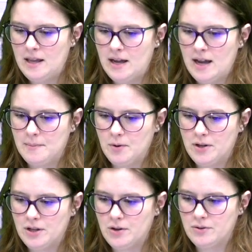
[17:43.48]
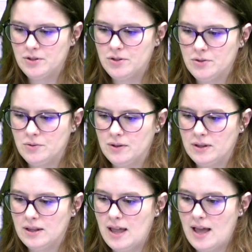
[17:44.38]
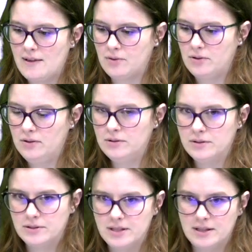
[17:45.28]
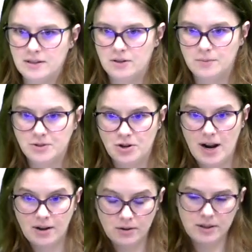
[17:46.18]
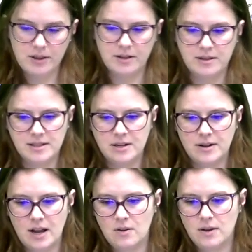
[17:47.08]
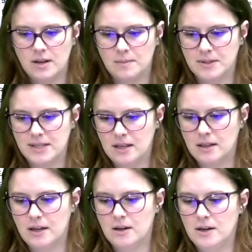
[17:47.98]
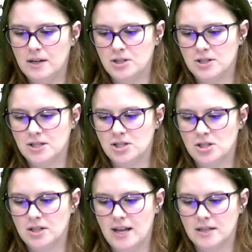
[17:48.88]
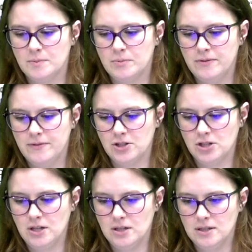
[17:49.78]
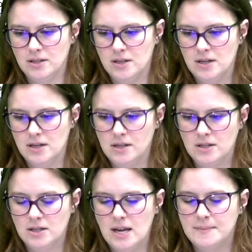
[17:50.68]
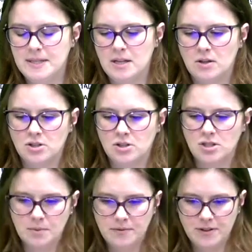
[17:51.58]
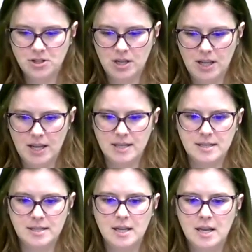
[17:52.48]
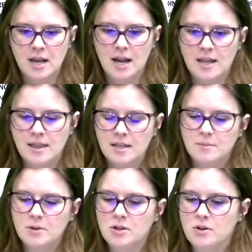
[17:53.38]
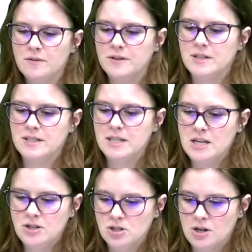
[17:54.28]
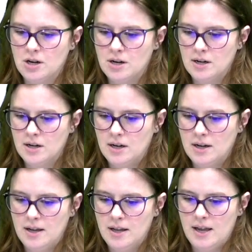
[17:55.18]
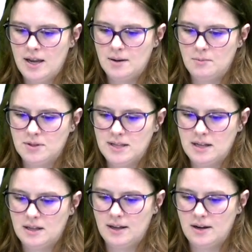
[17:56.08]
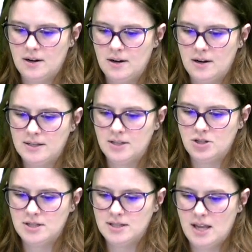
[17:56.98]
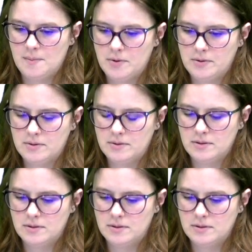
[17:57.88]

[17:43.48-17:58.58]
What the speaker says: I'm going to go to Level. See the little triangle that's there now? And I'm going to say Clear and just select Proficient. So now I'm seeing just the proficient kids. And then I'm going to go over to Teacher, and I'm going to say Clear and say just Campos.